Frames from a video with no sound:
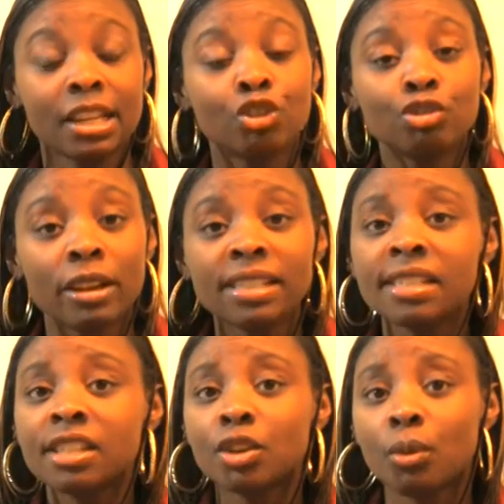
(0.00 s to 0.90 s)

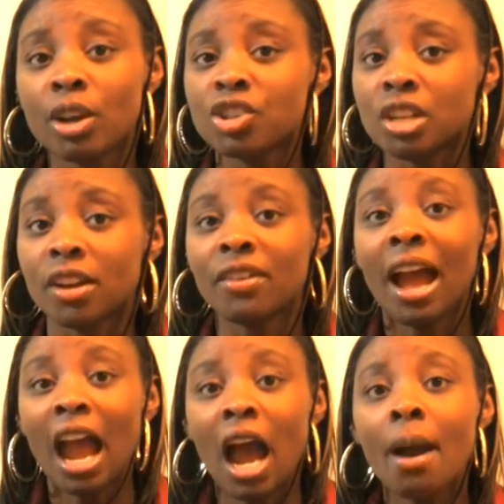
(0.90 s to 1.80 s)
addresses the question of
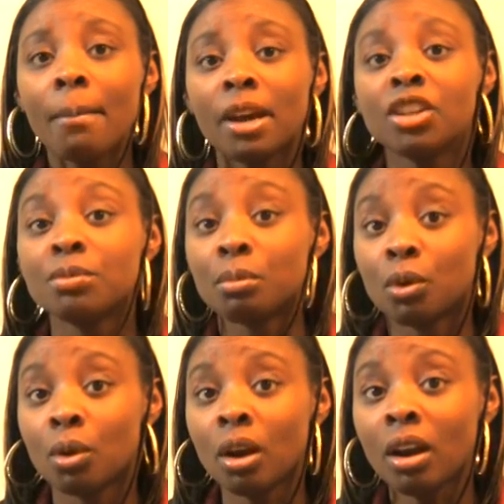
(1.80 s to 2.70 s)
how much
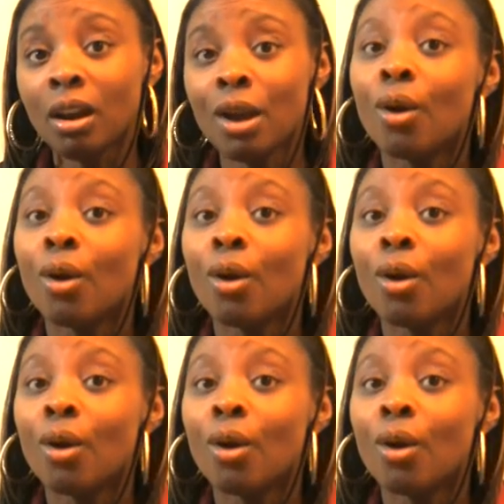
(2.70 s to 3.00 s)
more